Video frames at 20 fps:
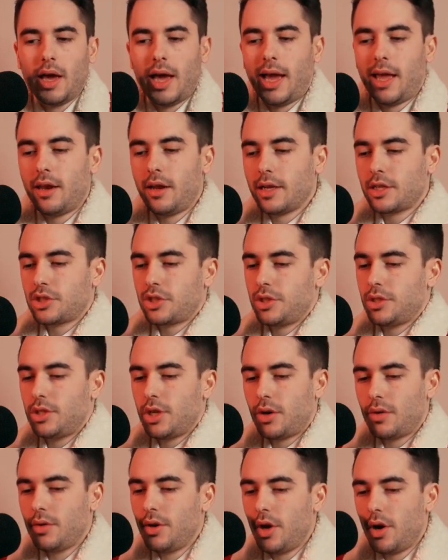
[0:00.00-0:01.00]
I actually
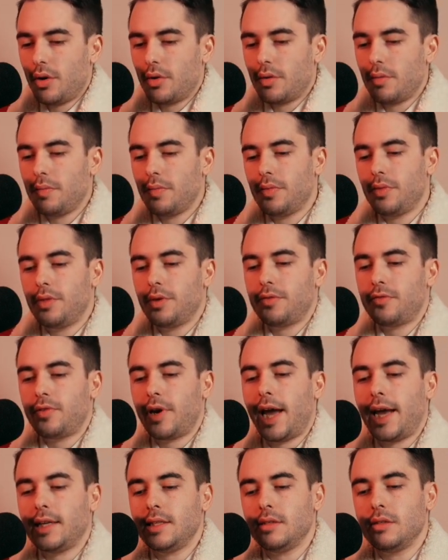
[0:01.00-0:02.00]
don't know the
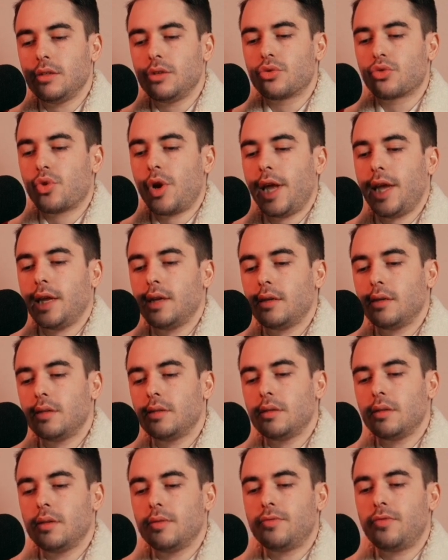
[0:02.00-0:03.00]
fine-grained
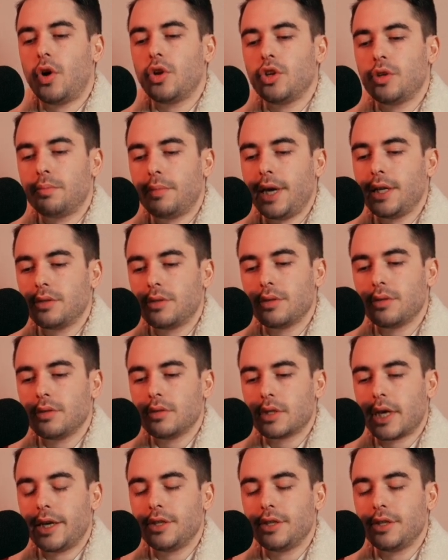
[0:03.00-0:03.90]
fundamentals.